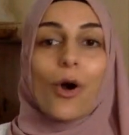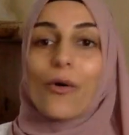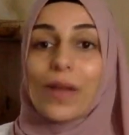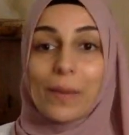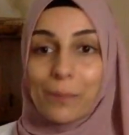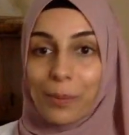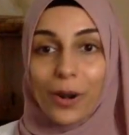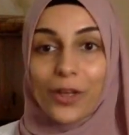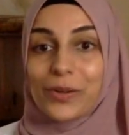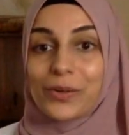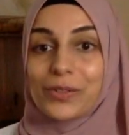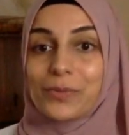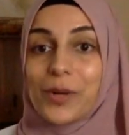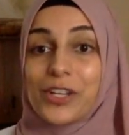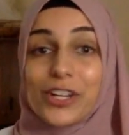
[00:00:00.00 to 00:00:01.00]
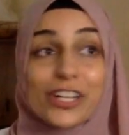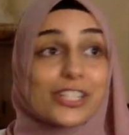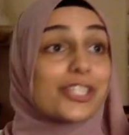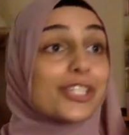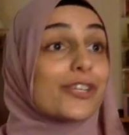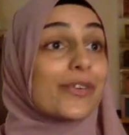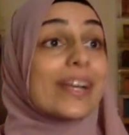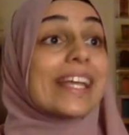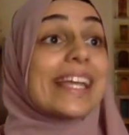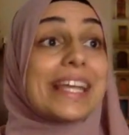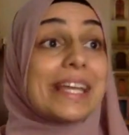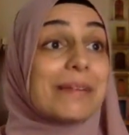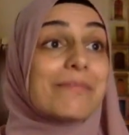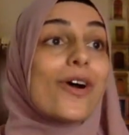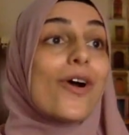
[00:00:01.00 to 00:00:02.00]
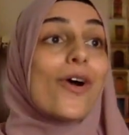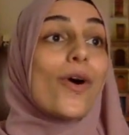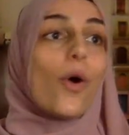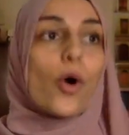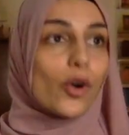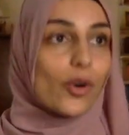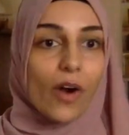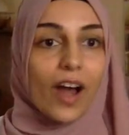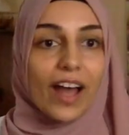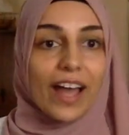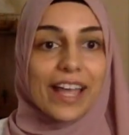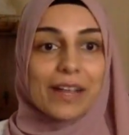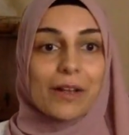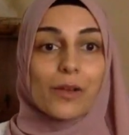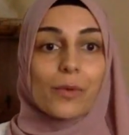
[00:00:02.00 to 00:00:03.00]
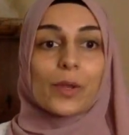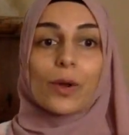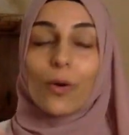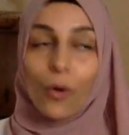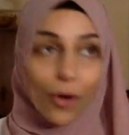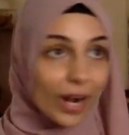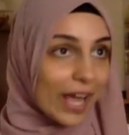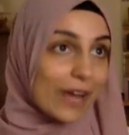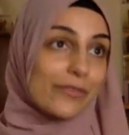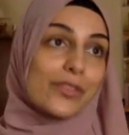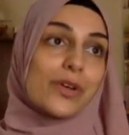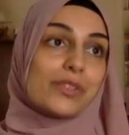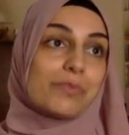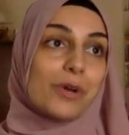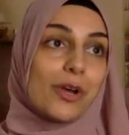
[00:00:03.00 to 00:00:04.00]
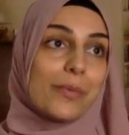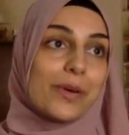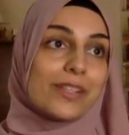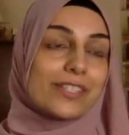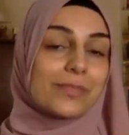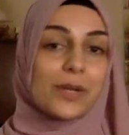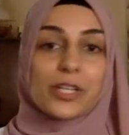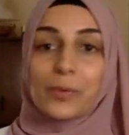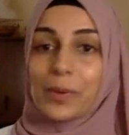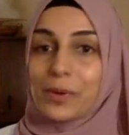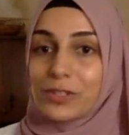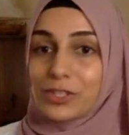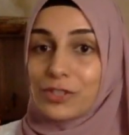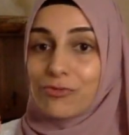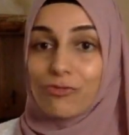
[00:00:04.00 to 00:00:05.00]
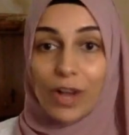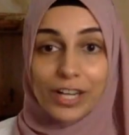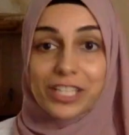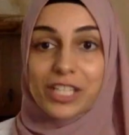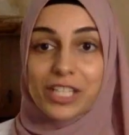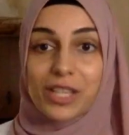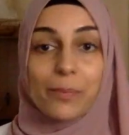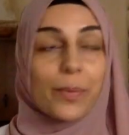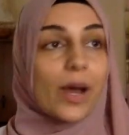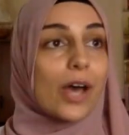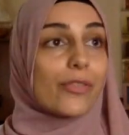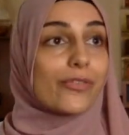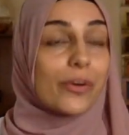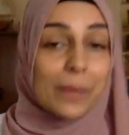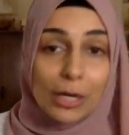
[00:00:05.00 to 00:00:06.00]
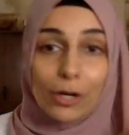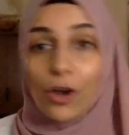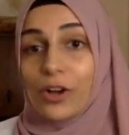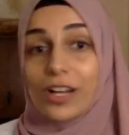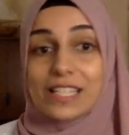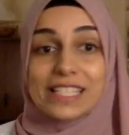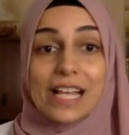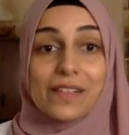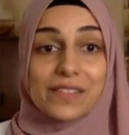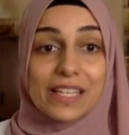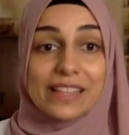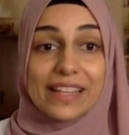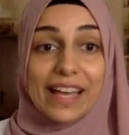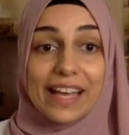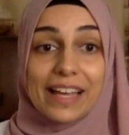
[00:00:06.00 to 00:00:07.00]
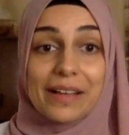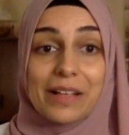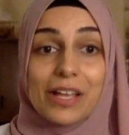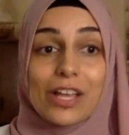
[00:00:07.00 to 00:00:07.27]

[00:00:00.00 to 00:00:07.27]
or implode, when you're going to scream or cry. We all have those moments when we want to run to the bathroom and lock ourselves in there.